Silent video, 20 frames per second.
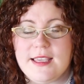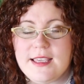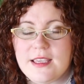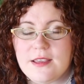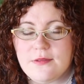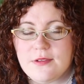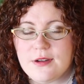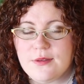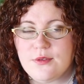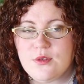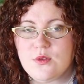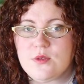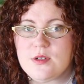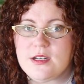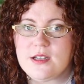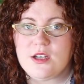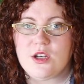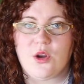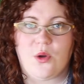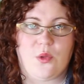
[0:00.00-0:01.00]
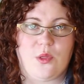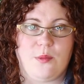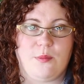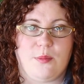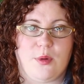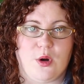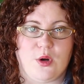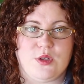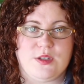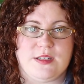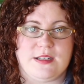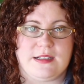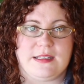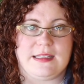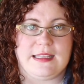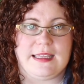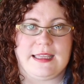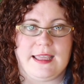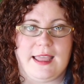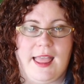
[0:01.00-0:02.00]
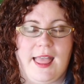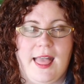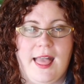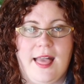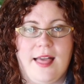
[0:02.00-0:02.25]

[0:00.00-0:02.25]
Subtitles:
even if you didn't know them personally,